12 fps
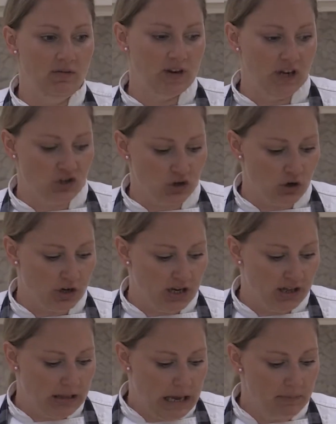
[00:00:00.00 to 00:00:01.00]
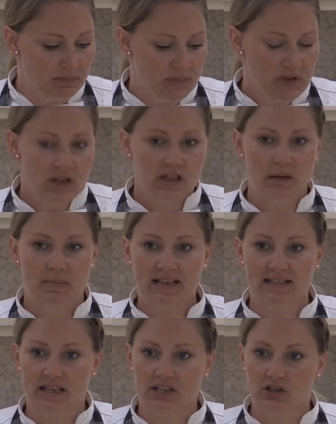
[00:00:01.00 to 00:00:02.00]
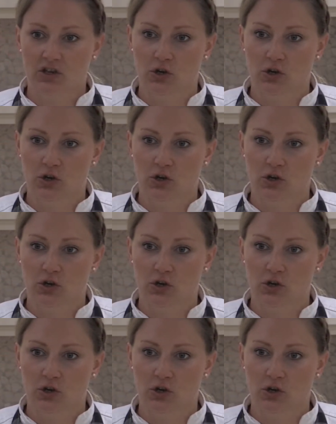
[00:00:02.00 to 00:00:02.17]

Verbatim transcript: finish cooking them, the best thing to